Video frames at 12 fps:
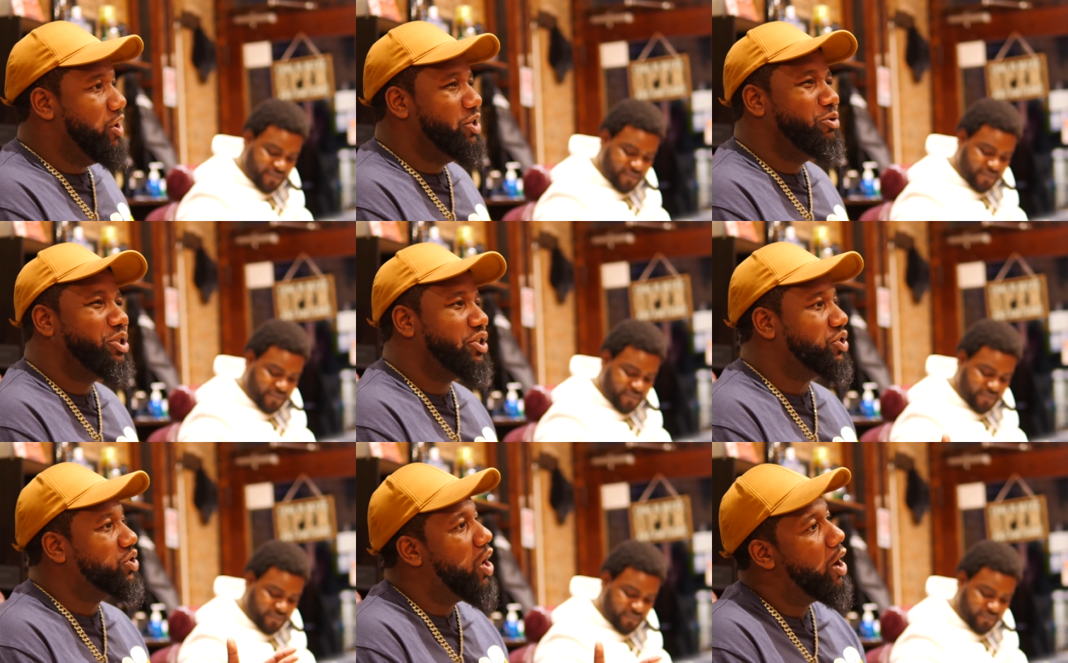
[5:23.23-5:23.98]
Speaker 1: when you
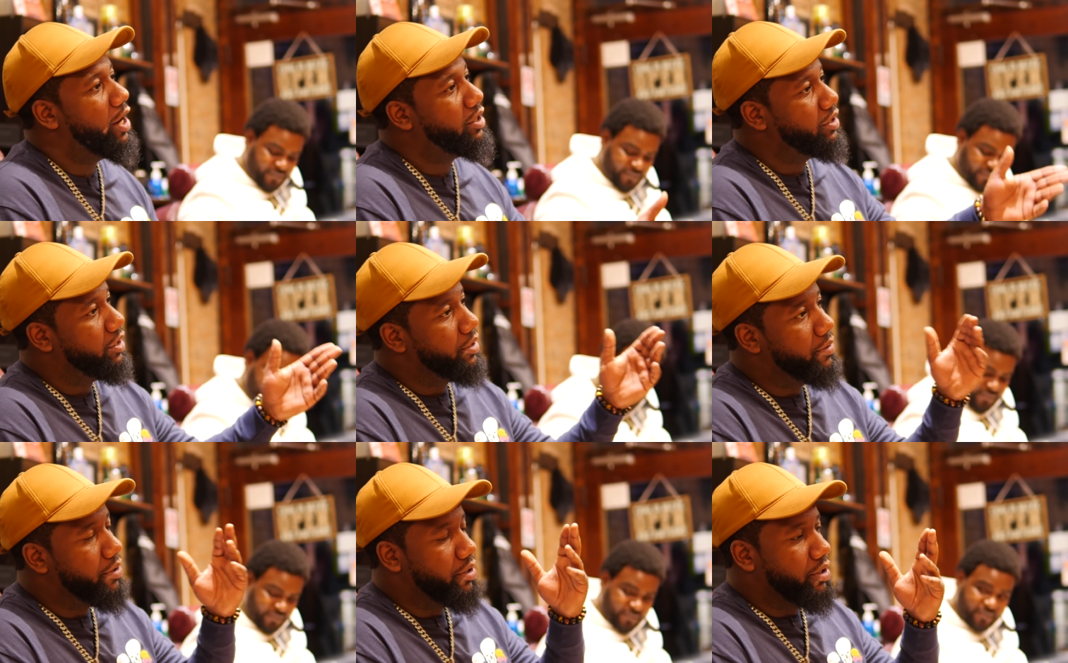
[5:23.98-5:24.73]
just start
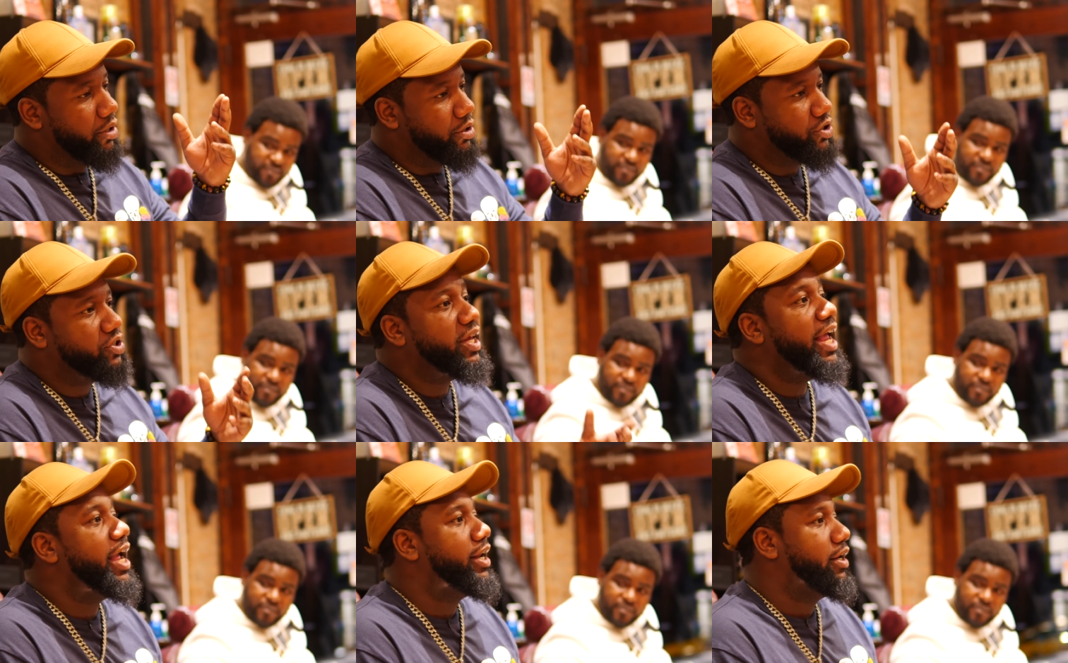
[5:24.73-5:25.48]

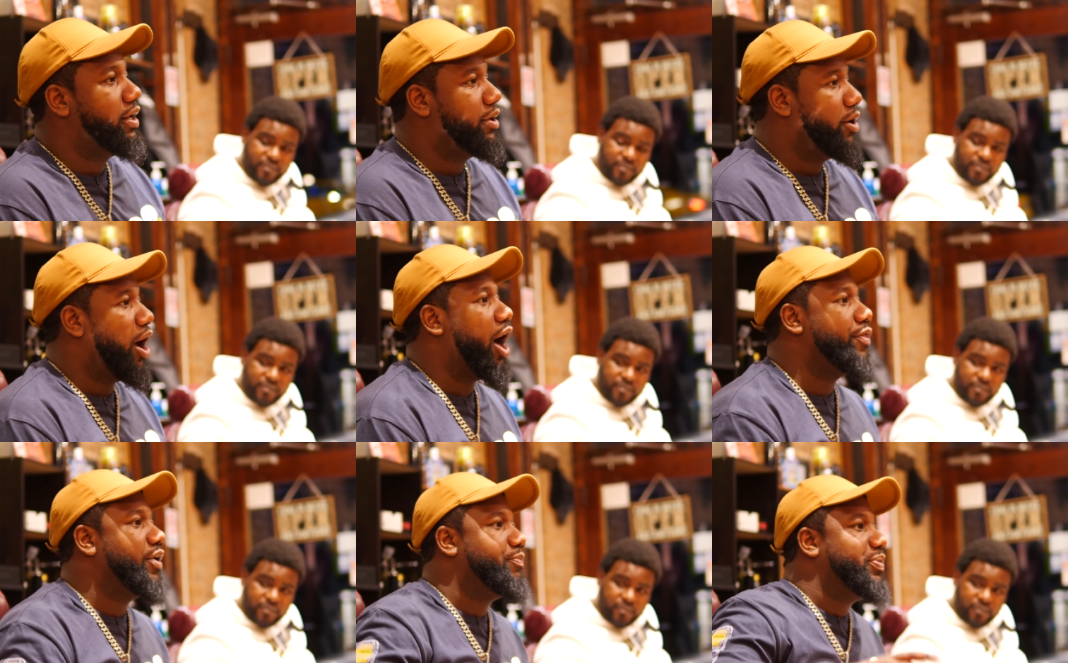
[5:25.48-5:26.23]
seeing
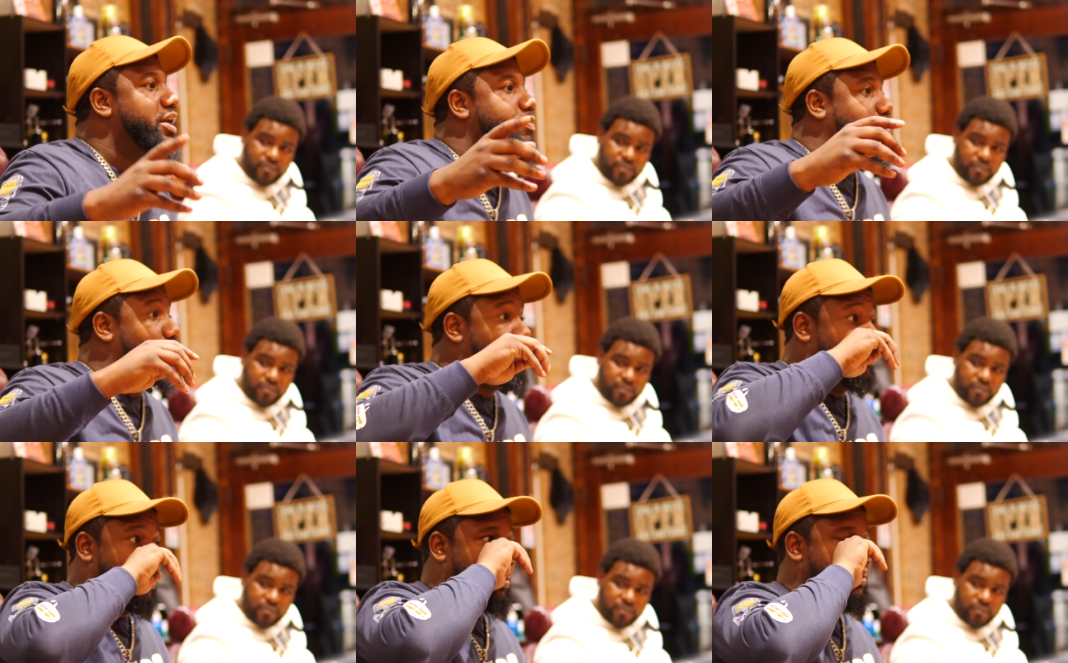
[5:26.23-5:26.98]
other
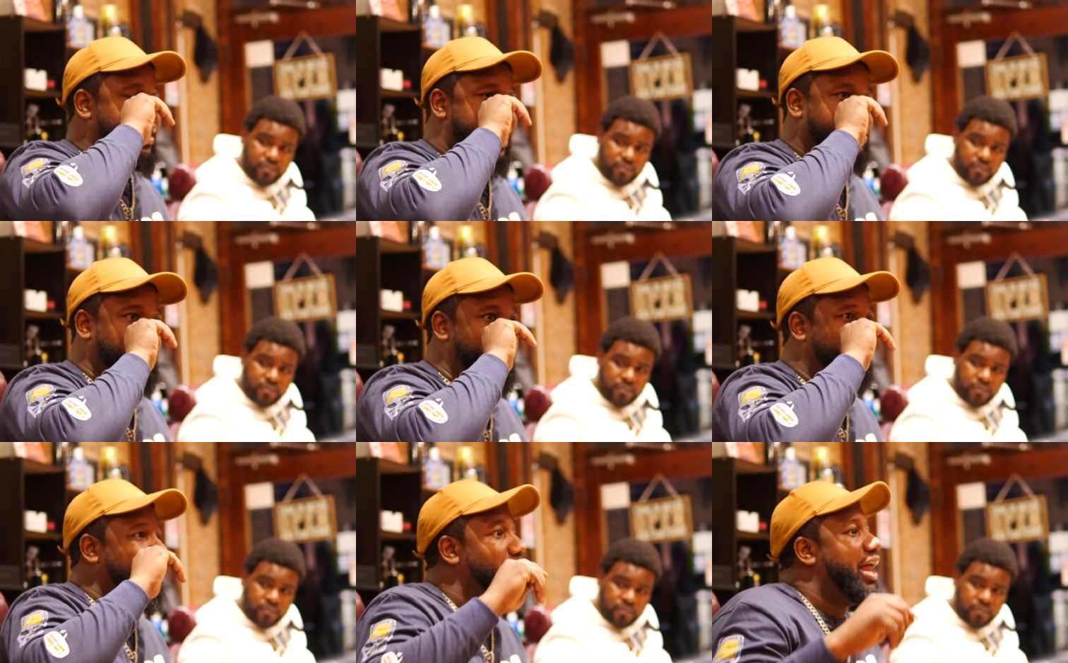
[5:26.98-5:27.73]
people that
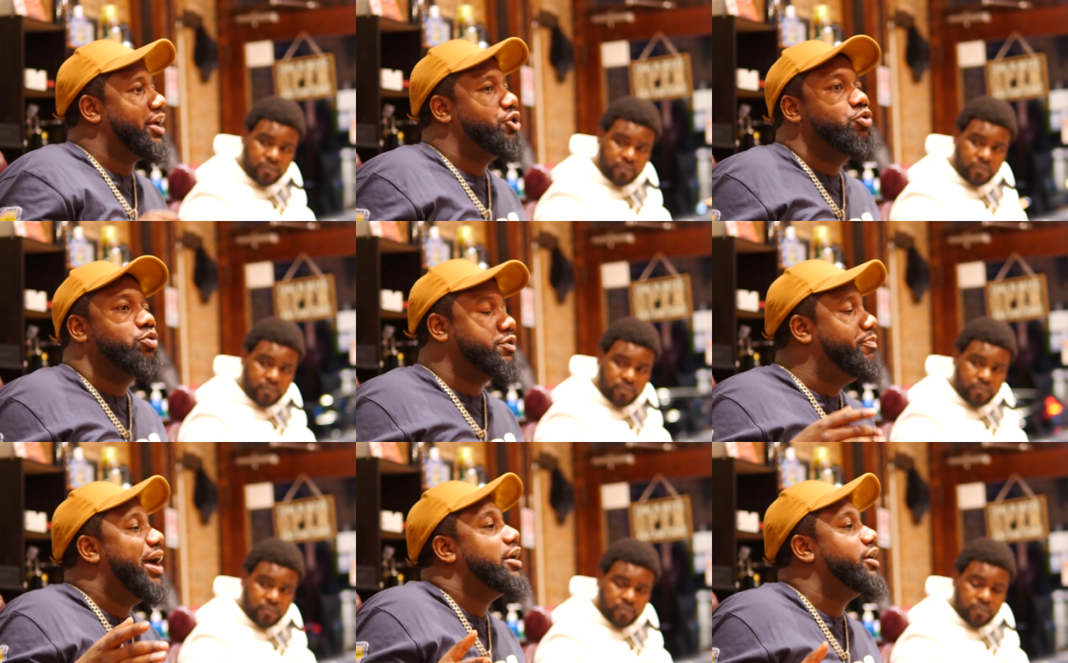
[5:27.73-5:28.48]
you feel like you
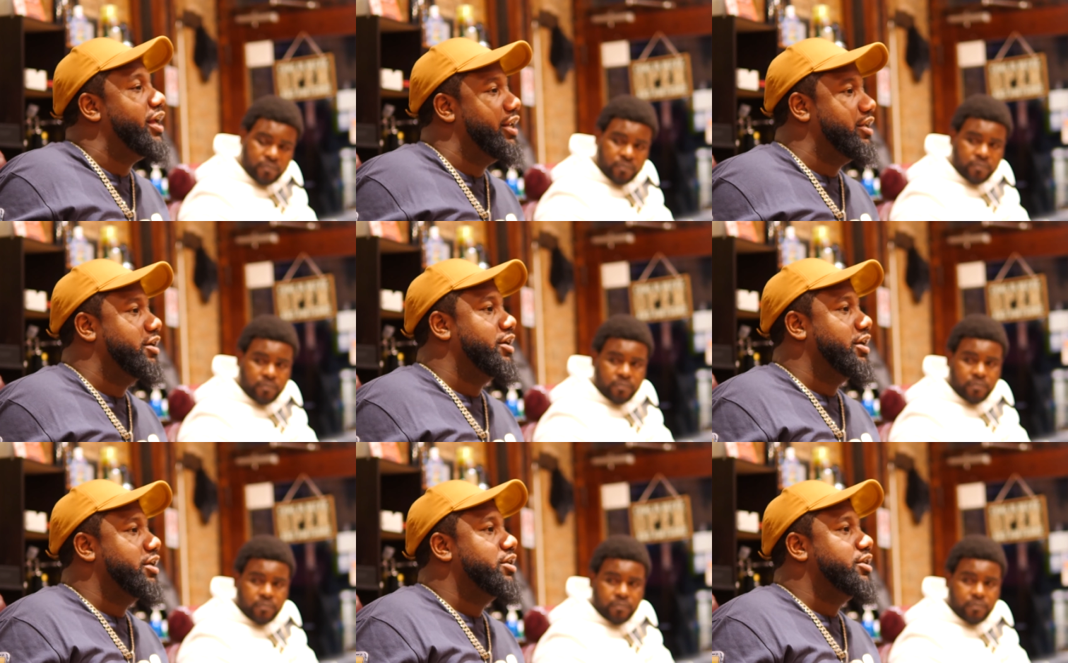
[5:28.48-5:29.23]
was better than,
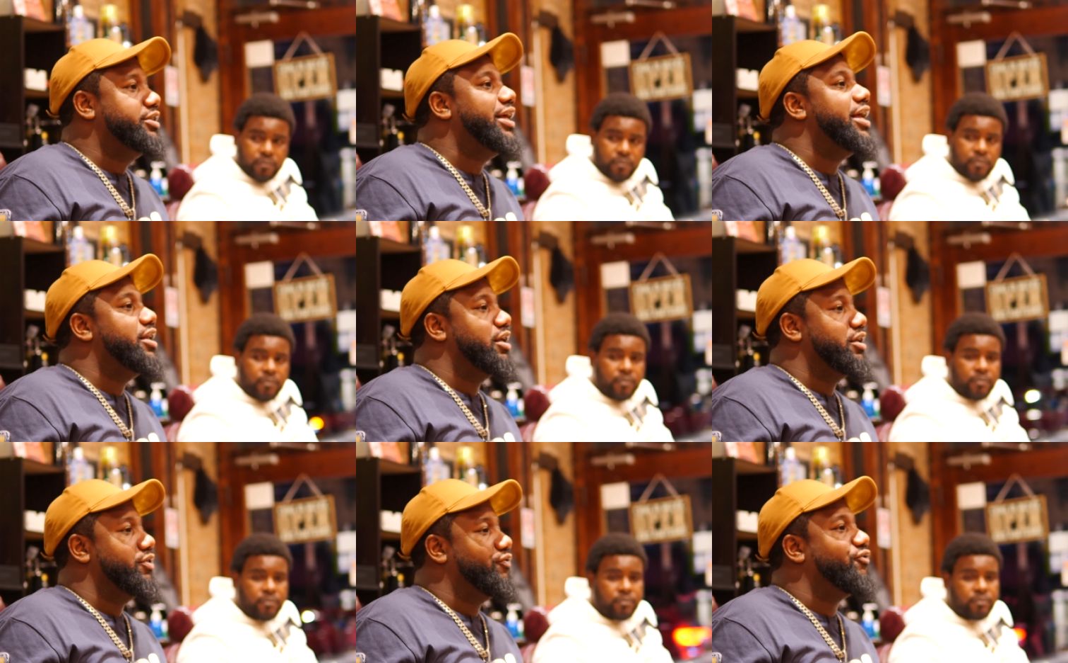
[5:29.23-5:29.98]

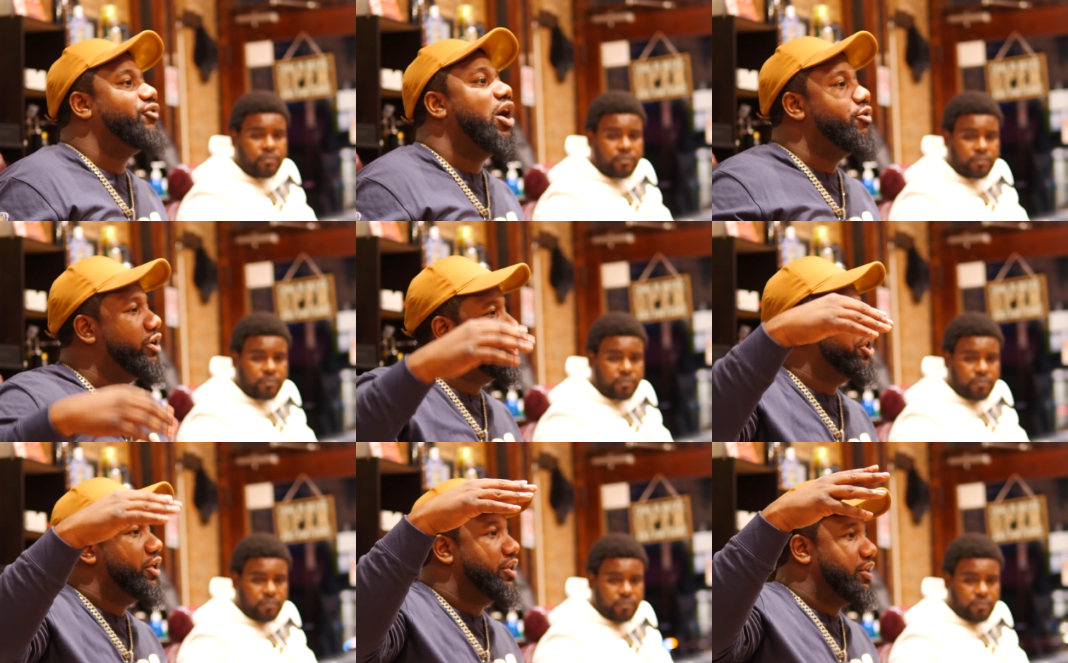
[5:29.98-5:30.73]
Flourish. than
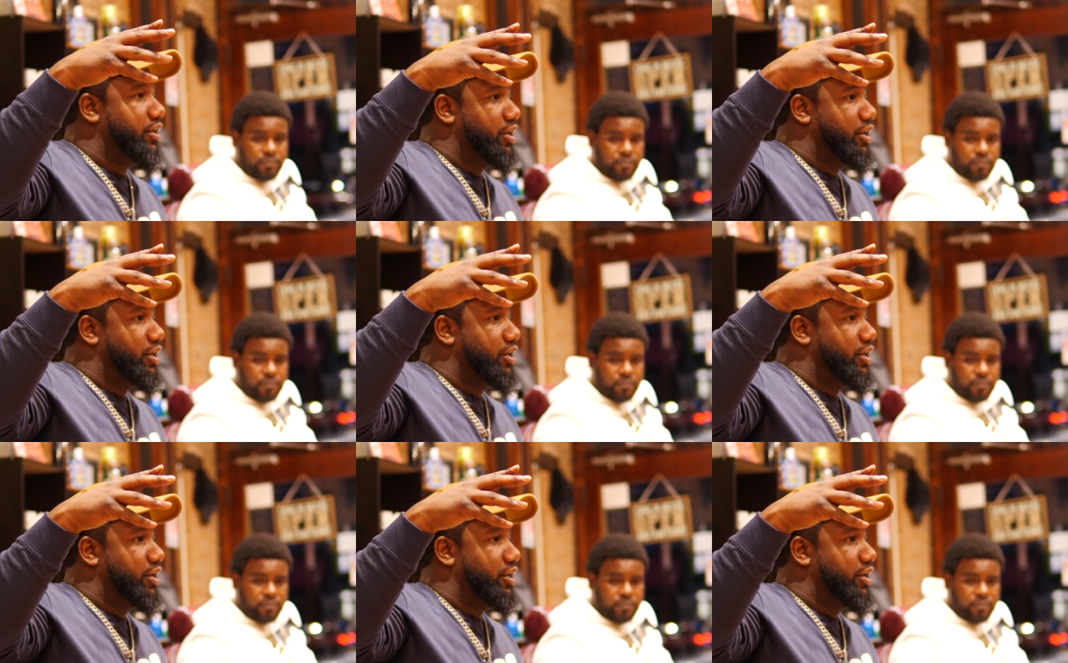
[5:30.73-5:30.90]
flourishing